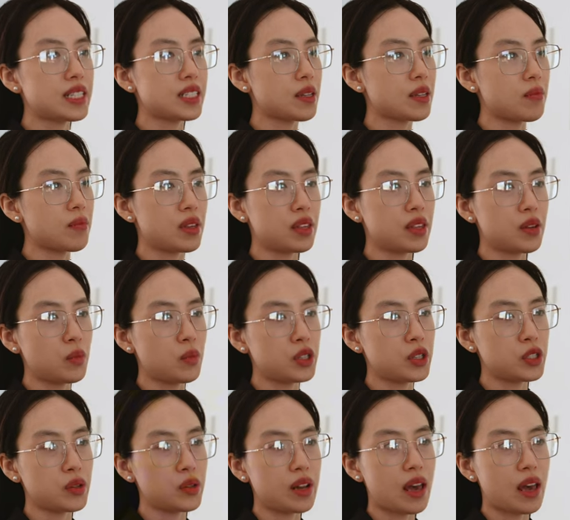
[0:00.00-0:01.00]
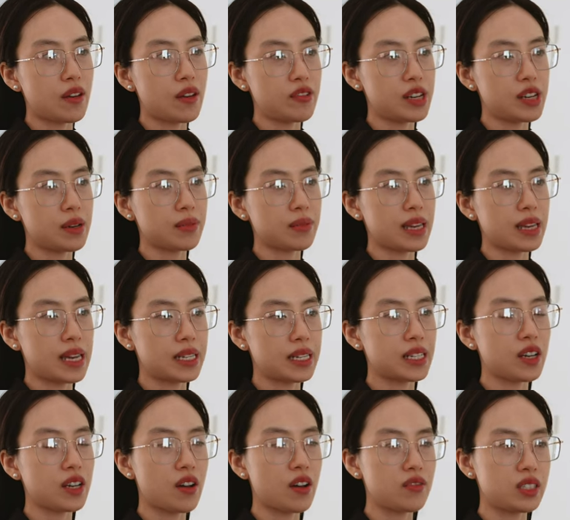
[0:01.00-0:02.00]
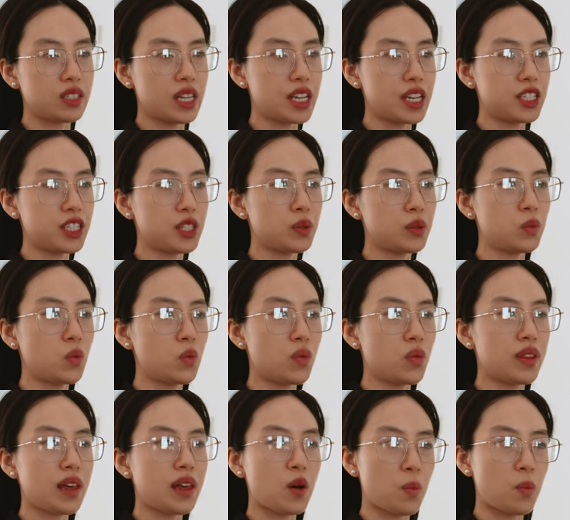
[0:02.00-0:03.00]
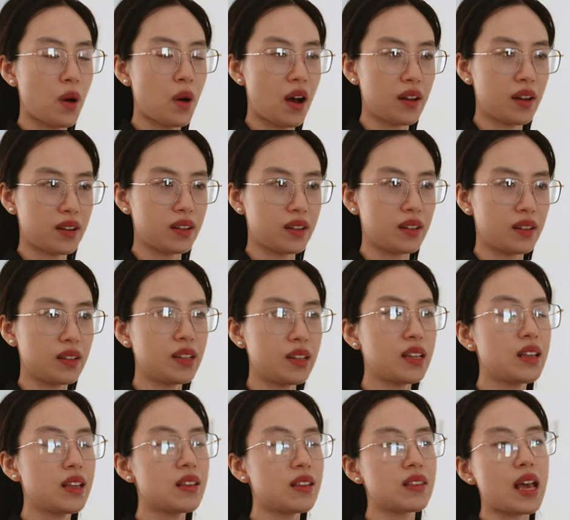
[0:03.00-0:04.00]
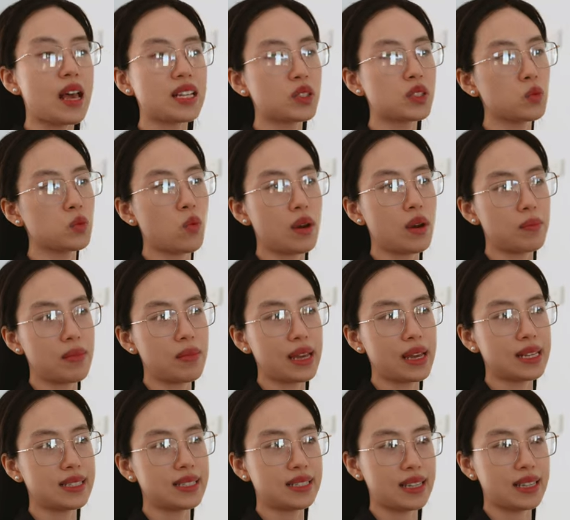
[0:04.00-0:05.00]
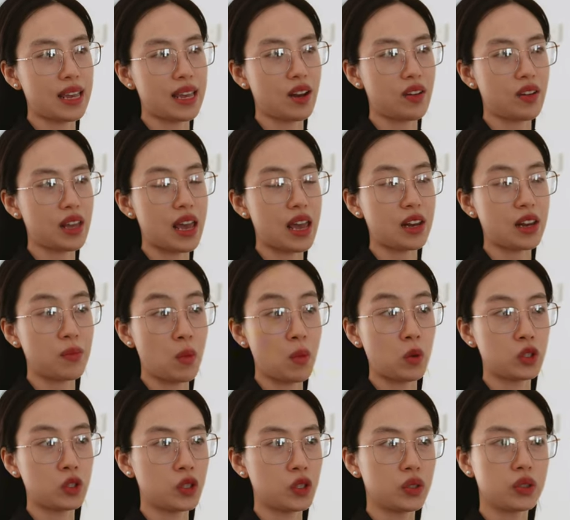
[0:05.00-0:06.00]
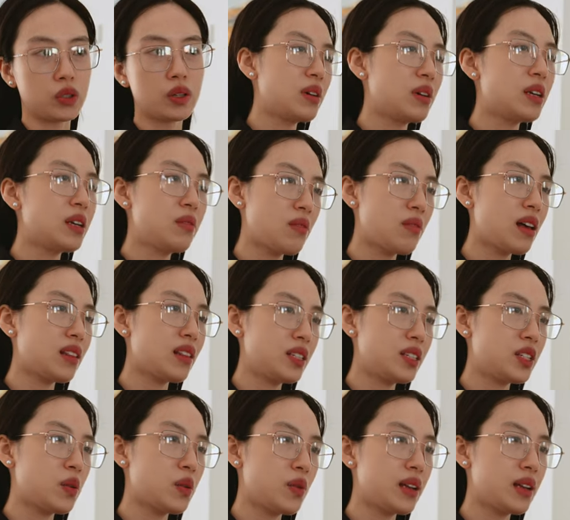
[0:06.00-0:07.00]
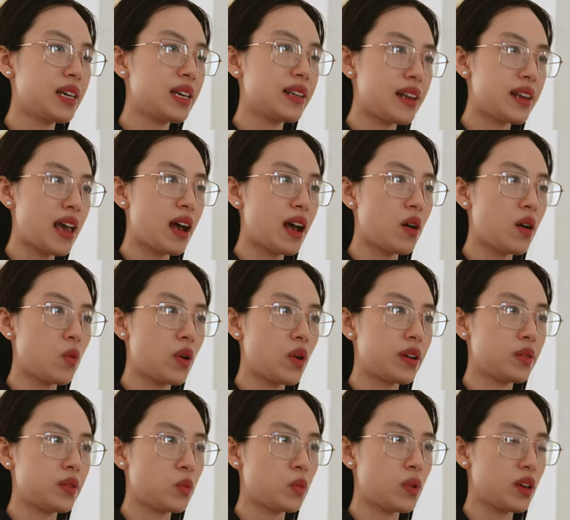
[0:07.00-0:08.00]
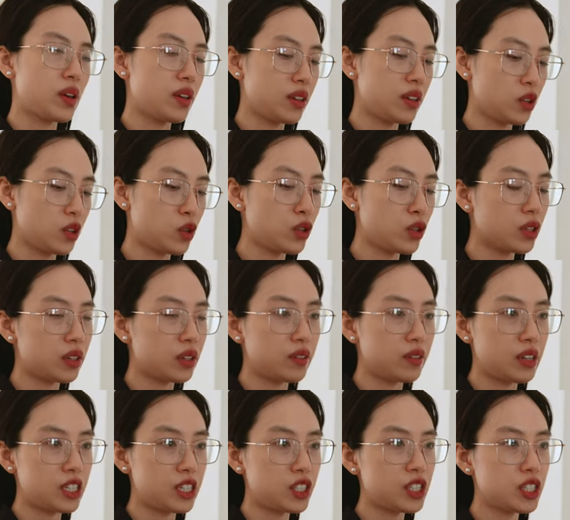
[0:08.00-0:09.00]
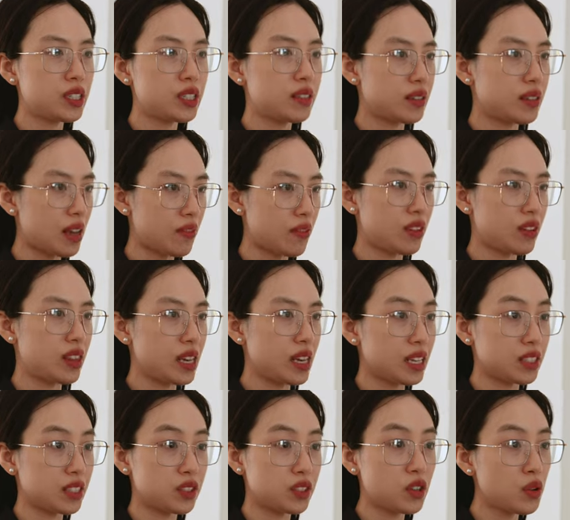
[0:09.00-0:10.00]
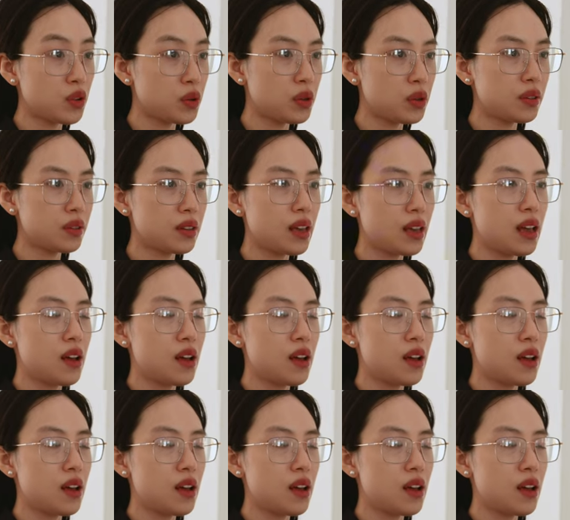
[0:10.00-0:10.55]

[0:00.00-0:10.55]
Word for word: is something that we don't have enough candid conversation with our partner. That's what makes it scary and emotional. But I'd rather deal with it now when we're in good condition and everything is good